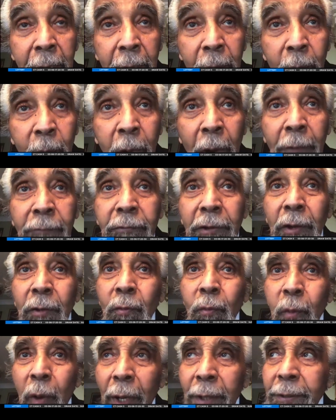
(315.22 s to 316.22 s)
wondering
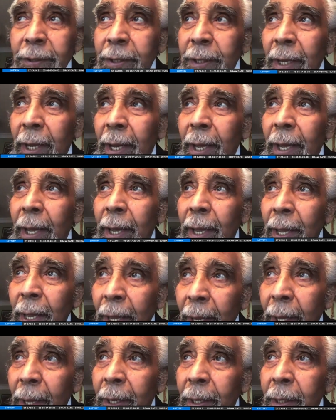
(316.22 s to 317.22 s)
what the
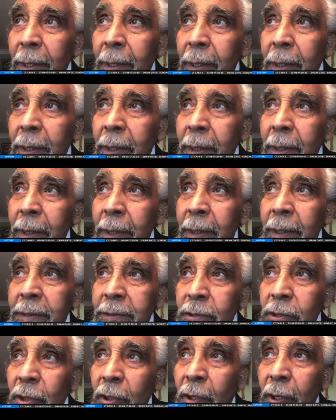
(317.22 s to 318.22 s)
hell
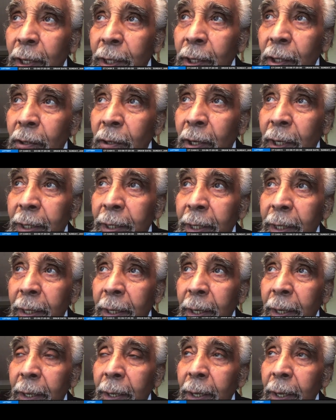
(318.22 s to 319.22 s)
is going on here.